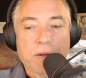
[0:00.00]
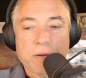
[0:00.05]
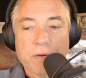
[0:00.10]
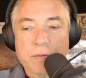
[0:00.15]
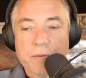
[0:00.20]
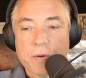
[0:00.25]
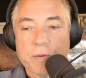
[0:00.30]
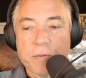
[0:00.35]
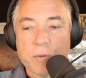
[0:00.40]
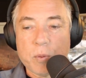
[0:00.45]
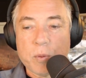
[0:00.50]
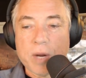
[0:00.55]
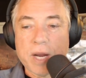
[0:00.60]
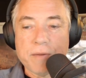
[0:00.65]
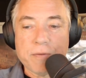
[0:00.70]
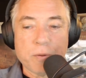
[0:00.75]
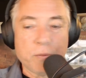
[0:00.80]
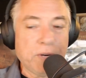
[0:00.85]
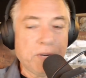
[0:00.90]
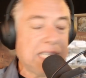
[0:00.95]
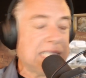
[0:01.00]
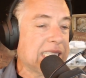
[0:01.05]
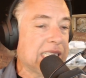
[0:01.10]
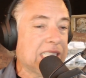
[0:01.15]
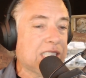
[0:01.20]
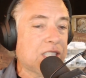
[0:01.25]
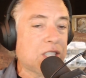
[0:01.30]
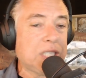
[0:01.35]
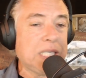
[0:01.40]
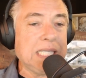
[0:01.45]
for whatever
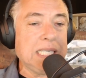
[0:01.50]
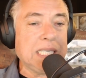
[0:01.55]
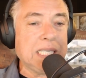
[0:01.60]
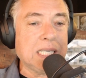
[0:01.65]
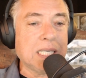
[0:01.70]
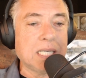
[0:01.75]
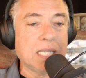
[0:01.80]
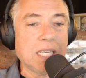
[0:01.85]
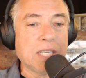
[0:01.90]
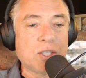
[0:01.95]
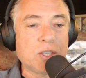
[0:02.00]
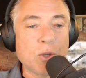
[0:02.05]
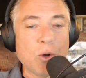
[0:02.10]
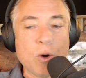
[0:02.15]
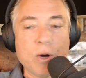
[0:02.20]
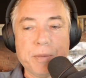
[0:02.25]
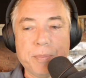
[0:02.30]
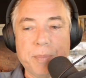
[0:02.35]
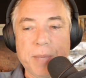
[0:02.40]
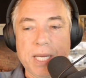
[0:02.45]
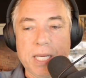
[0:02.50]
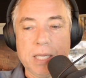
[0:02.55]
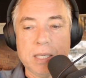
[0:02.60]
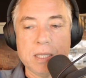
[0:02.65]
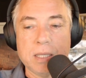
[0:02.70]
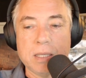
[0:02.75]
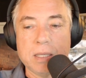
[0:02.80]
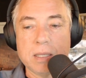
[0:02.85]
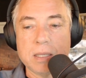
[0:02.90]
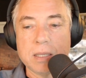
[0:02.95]
reason, she adored me.
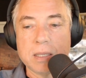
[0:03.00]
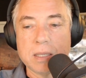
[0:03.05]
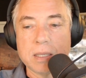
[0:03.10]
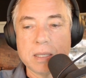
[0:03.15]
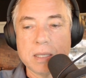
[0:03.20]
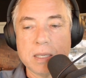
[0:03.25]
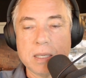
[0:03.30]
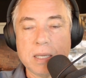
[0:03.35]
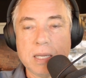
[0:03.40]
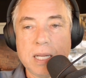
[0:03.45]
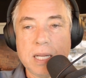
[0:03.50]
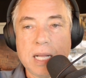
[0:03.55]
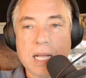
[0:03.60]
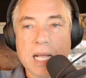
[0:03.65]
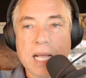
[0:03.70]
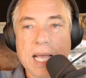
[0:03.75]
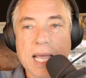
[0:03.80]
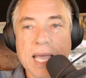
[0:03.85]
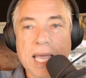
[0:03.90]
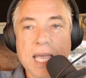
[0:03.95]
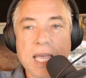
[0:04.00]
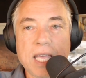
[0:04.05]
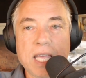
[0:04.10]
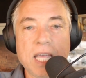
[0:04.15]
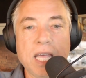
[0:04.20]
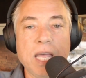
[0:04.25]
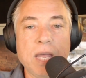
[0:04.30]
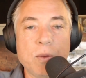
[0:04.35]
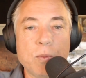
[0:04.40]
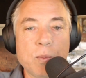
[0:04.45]

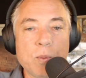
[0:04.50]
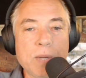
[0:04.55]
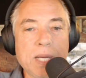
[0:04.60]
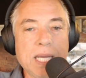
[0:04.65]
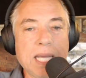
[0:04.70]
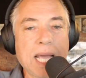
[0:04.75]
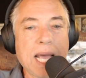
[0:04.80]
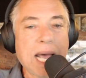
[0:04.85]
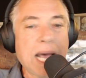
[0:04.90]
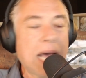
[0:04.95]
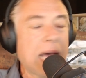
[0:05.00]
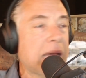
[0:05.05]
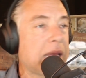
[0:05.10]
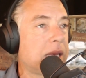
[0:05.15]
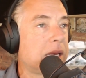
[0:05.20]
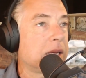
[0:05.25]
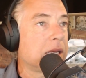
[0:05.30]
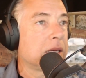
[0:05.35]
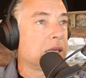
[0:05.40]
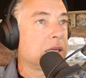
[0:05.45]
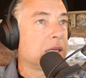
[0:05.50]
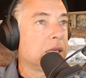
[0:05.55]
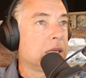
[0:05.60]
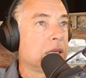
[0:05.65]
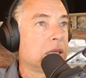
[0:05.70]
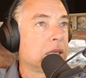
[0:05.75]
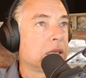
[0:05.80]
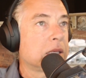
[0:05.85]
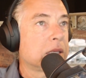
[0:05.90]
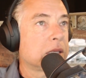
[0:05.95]
And we had,
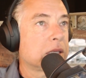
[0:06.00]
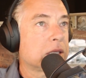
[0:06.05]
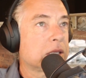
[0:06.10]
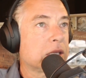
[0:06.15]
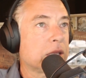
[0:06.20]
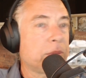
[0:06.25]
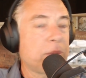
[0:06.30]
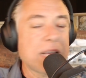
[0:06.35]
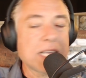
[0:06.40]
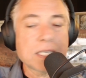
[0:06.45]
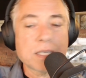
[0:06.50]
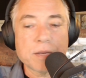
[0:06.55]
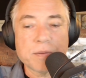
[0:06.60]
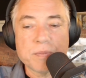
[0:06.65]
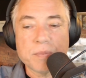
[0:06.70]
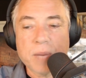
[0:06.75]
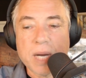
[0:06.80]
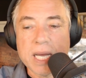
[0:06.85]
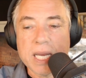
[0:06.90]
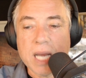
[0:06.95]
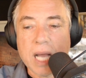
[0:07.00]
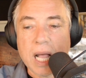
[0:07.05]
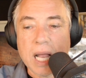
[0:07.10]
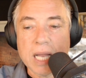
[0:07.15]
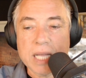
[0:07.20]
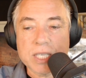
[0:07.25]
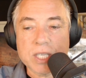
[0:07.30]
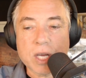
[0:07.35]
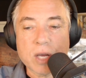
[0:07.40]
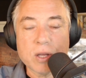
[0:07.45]
to the best of my
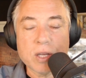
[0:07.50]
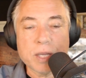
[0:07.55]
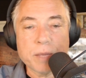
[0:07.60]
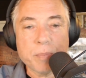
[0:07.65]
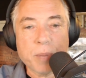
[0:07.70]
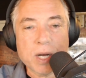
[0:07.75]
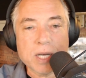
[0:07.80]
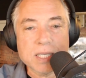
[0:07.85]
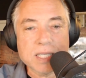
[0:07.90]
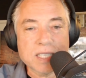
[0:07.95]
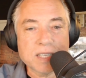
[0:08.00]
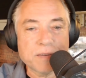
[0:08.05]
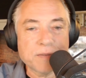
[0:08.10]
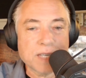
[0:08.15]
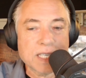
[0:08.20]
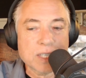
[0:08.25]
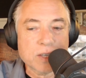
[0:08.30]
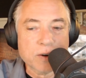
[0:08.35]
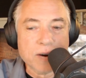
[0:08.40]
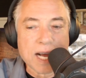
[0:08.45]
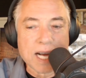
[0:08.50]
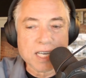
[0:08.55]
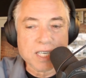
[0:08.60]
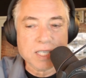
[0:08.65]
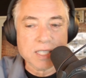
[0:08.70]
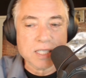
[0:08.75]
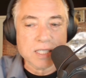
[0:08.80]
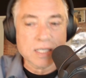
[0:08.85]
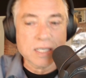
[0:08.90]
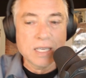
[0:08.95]
knowledge, only positive
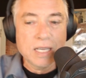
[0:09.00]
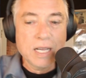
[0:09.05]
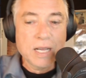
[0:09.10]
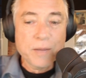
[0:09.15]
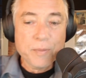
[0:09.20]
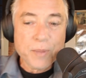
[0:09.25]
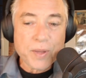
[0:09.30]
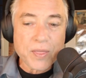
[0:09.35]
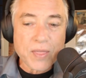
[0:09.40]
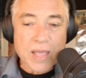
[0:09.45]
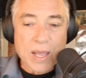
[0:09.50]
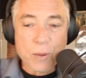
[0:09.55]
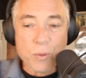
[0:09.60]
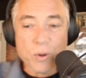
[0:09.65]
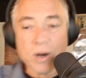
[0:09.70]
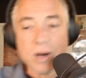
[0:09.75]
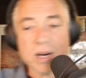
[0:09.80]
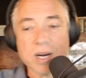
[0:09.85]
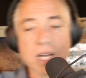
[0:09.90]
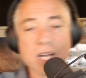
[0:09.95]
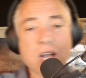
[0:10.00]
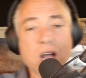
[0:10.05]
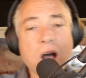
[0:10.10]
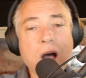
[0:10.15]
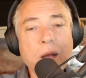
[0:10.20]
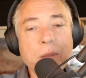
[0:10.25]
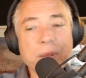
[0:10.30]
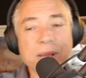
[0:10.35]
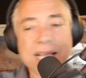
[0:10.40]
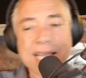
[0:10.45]
interactions. But they were
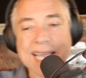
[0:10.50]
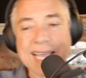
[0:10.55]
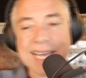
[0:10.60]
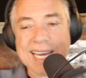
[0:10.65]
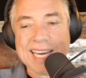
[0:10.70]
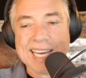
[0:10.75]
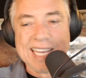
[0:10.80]
complicated